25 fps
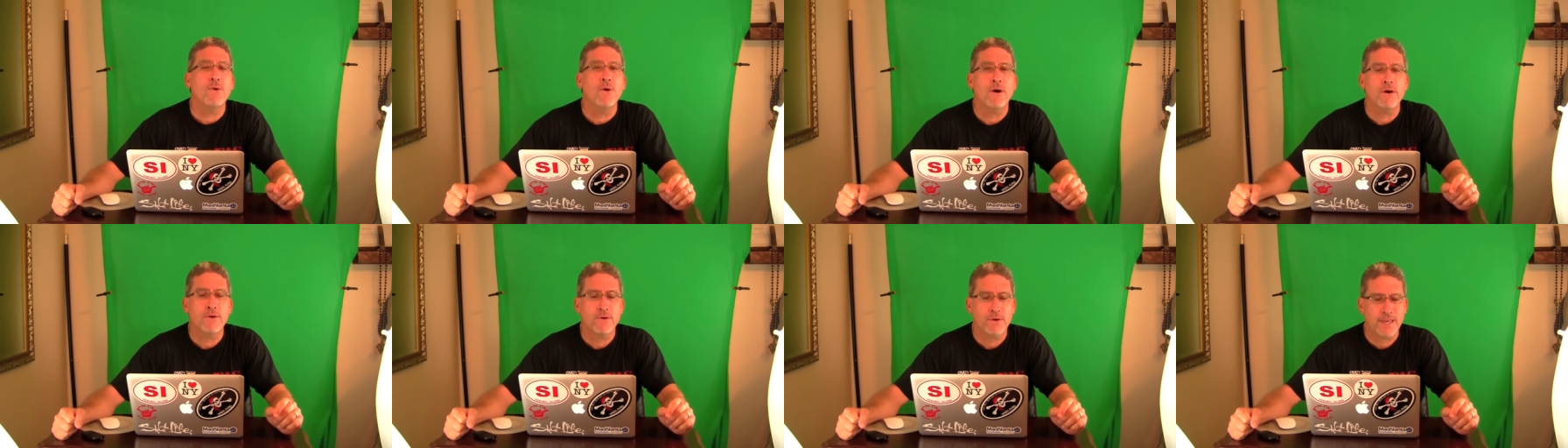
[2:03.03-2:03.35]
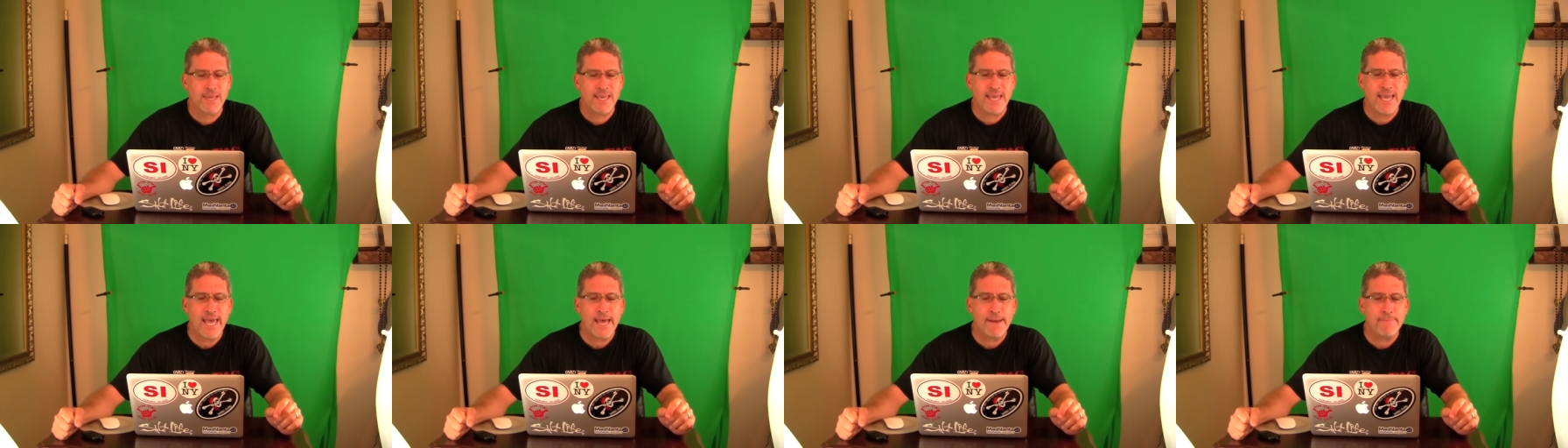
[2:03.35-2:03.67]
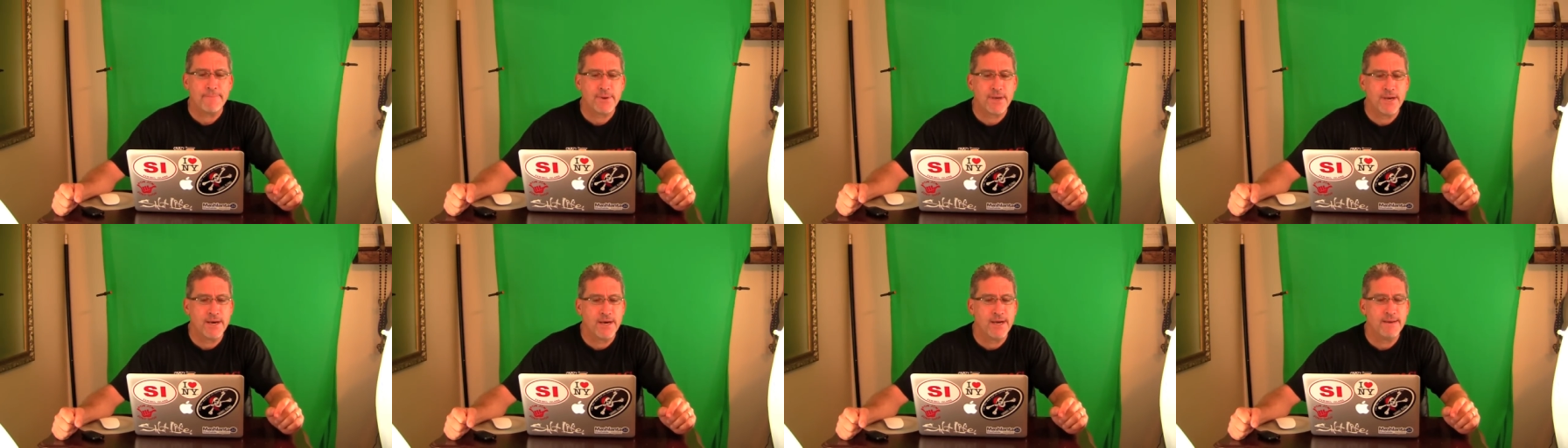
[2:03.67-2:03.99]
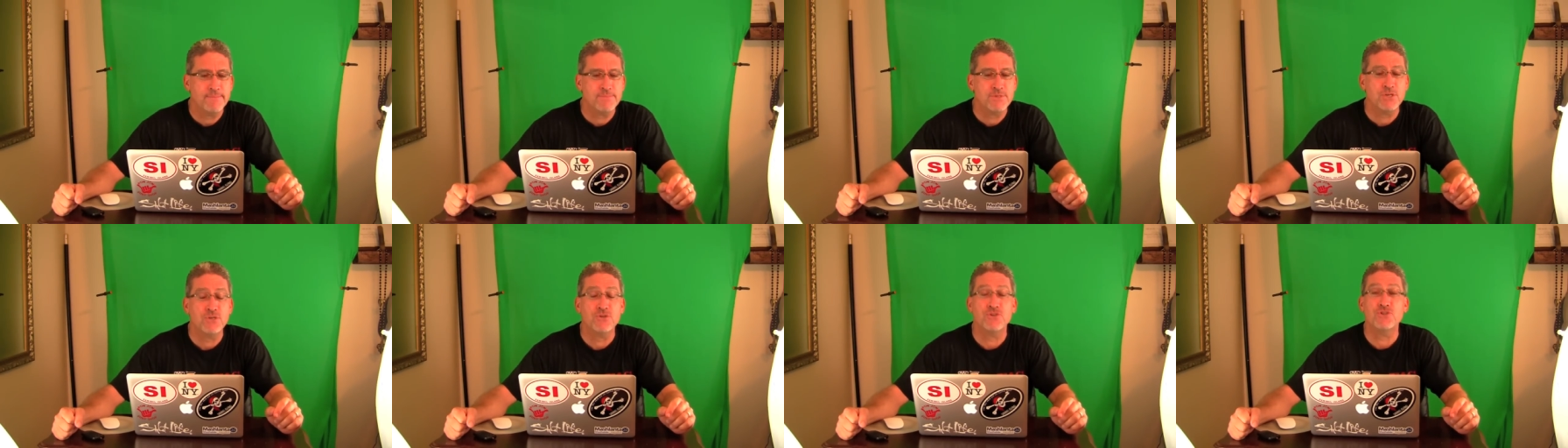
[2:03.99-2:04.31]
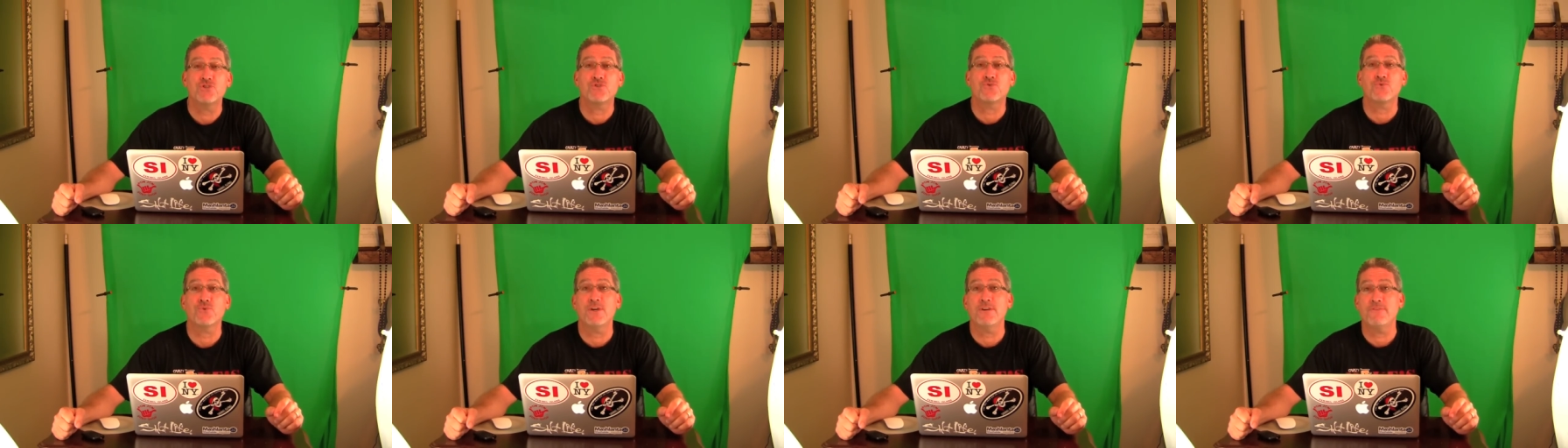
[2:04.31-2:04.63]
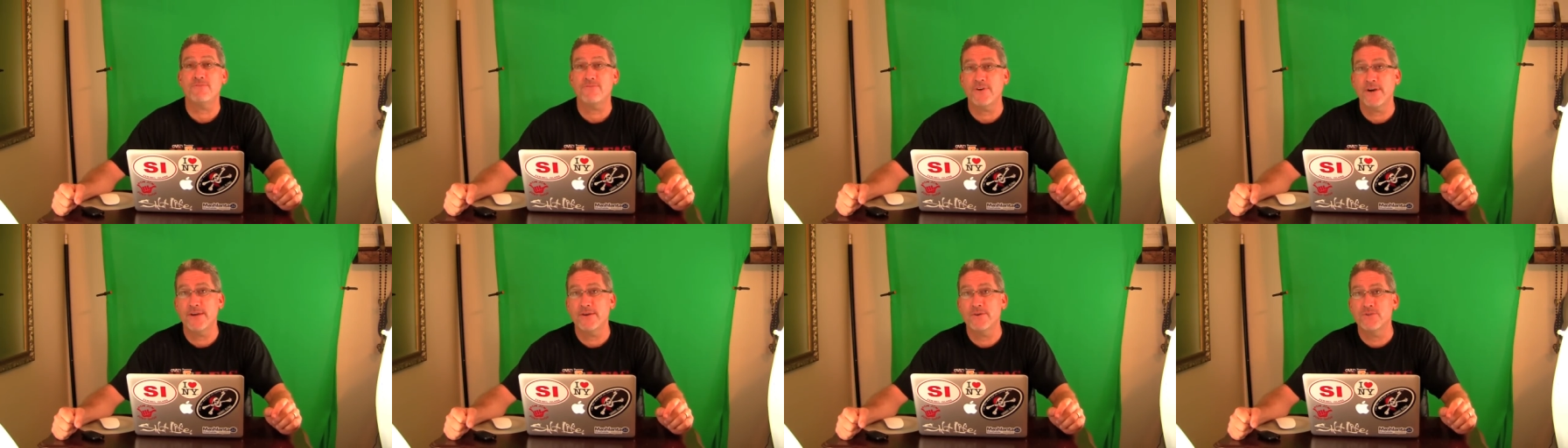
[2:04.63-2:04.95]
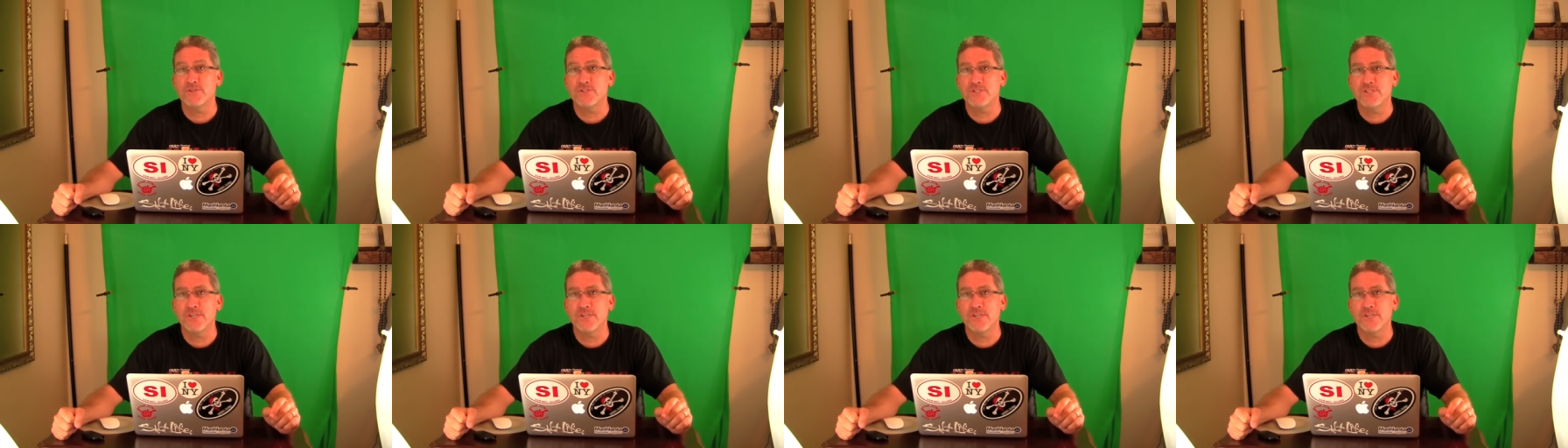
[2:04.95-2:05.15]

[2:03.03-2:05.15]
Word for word: are Capcom's Street Fighter